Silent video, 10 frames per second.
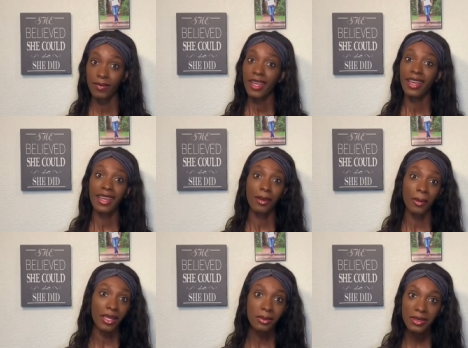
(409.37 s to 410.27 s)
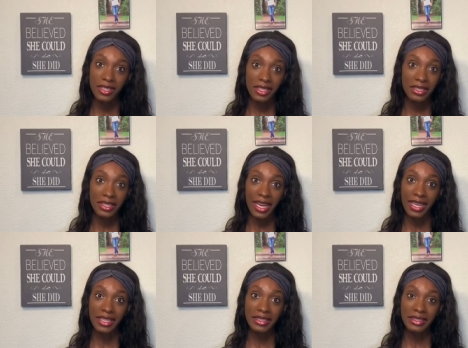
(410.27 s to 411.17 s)
And while I was there,
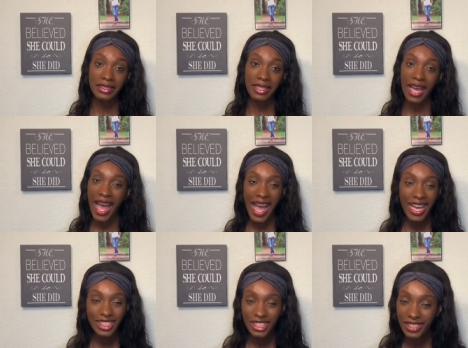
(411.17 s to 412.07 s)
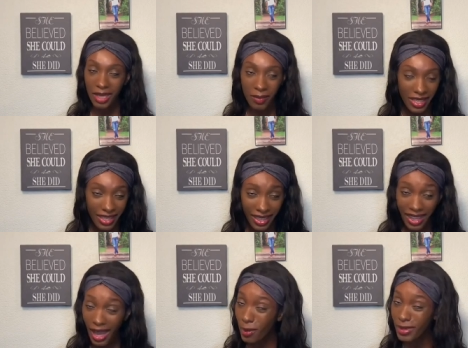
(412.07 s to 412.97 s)
guys, I just kept eating. I
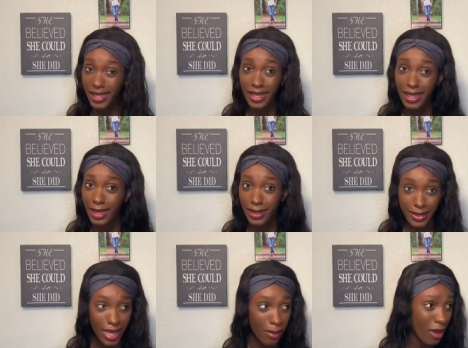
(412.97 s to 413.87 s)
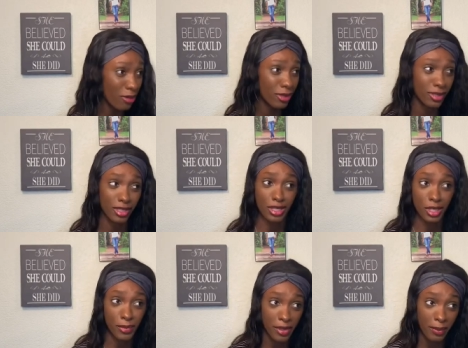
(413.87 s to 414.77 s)
was eating nonstop. I would go to the jerk
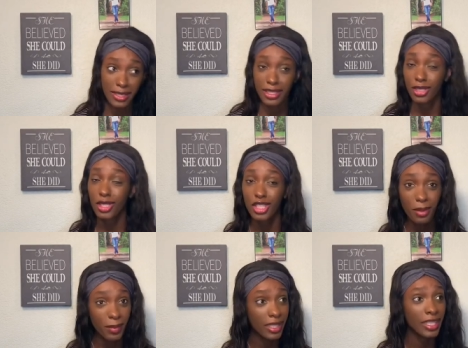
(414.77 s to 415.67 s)
pork place, the jerk chicken place.